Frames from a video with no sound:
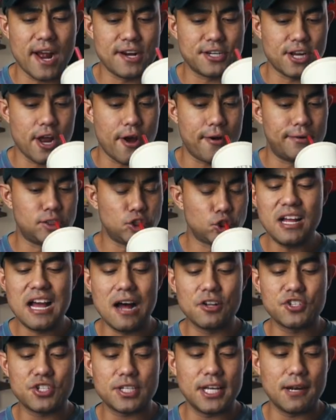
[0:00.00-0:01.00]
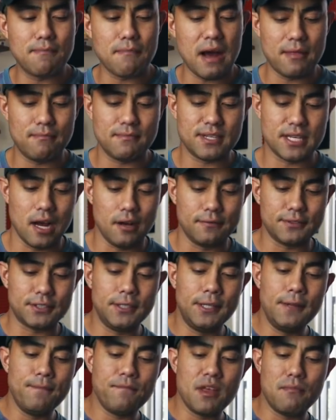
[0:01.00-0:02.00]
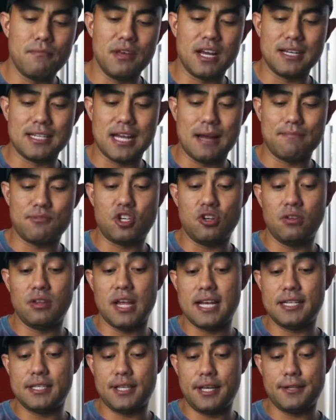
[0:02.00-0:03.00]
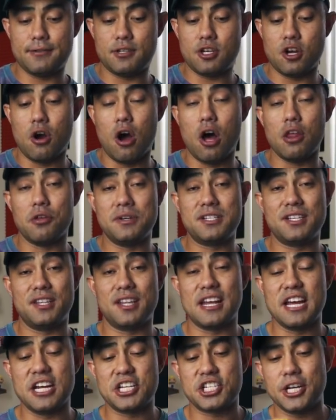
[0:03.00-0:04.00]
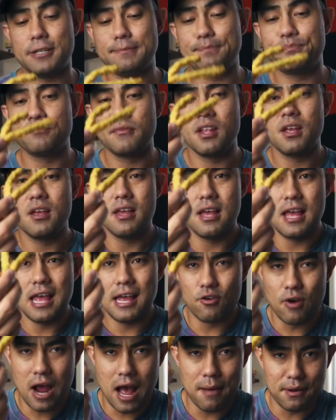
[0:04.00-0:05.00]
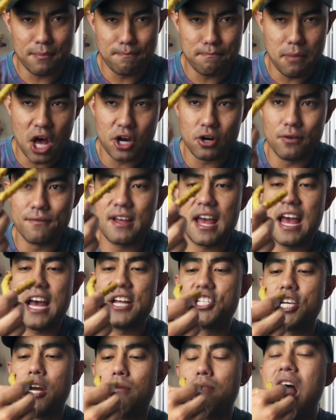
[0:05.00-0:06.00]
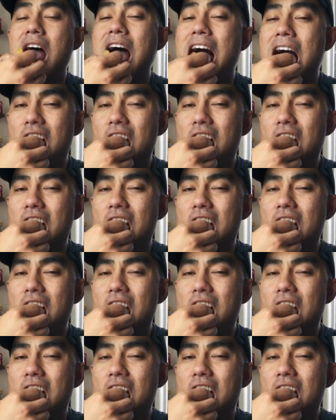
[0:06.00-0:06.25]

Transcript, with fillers: ranch though. I'll just eat them by themselves because I'm too lazy to go all the way to the kitchen and grab a bottle of ketchup.